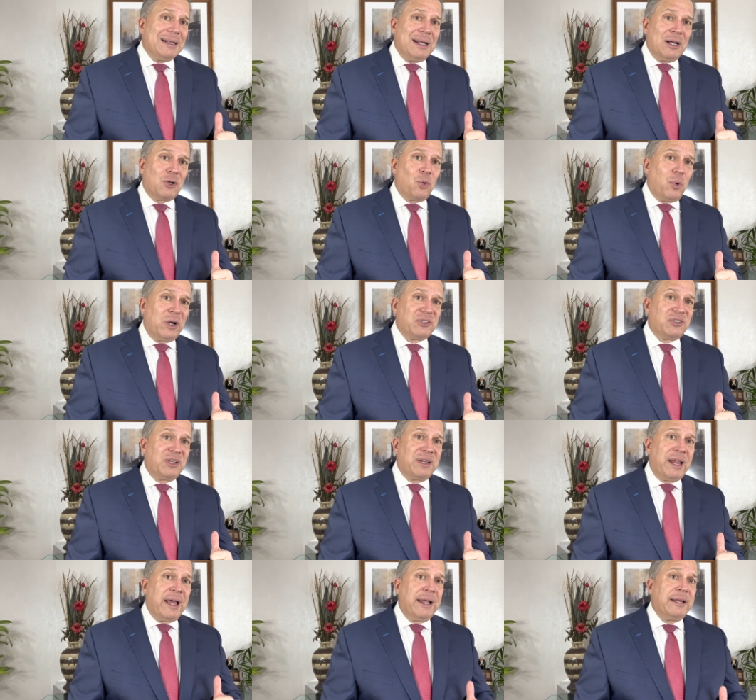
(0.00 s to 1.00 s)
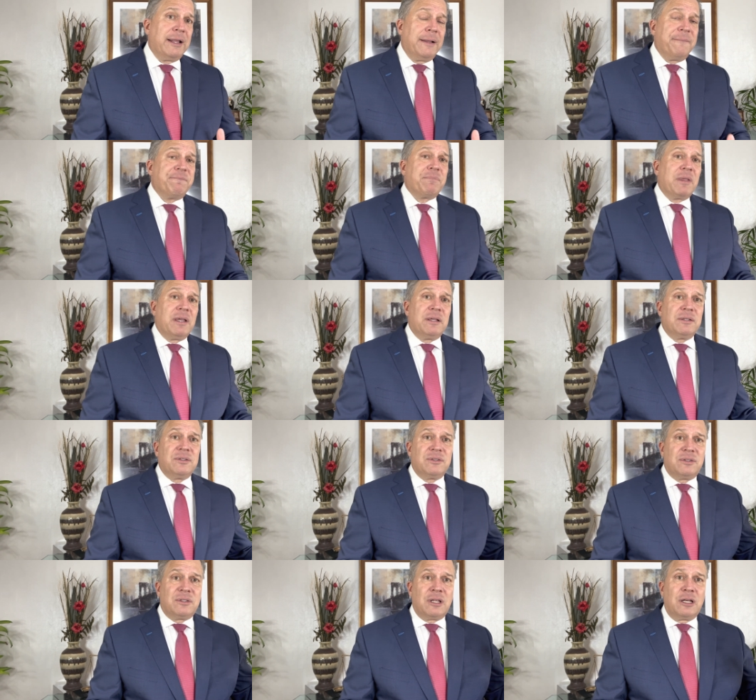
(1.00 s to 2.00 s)
A question that,
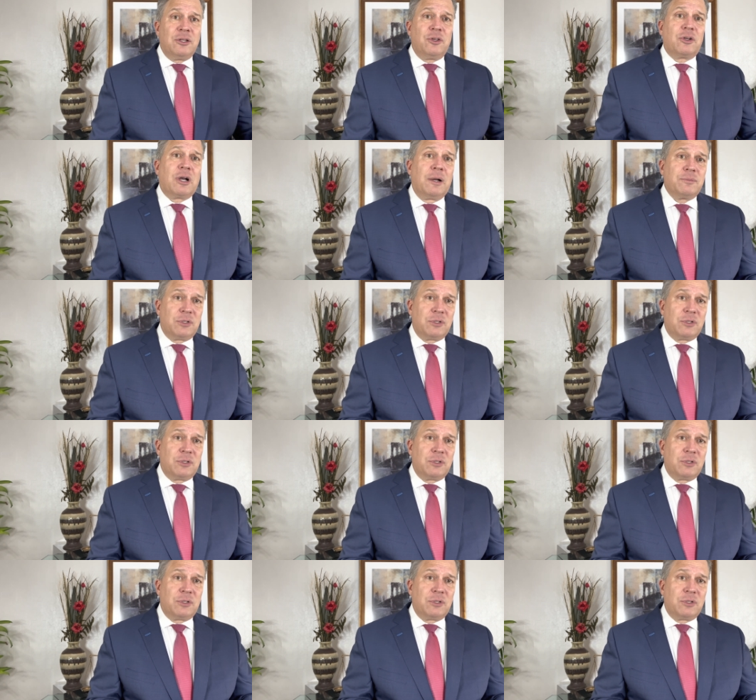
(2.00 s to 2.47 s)
didn't you come